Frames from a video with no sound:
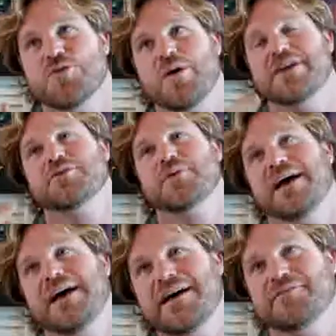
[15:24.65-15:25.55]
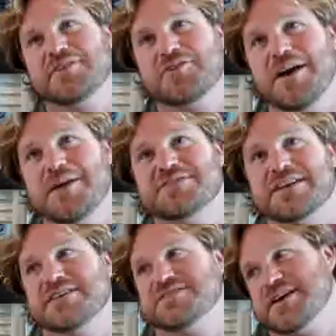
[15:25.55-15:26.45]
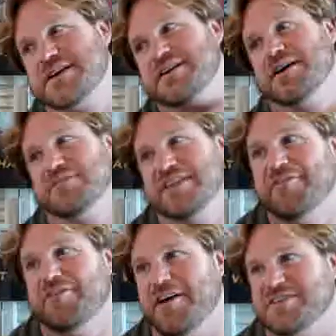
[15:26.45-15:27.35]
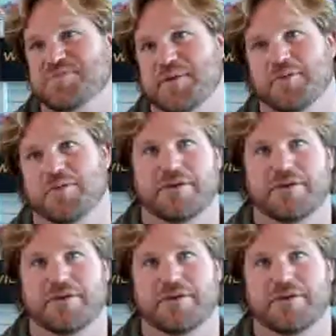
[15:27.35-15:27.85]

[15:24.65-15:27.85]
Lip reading: when you have the Crime Syndicate saying, you know, level all these people,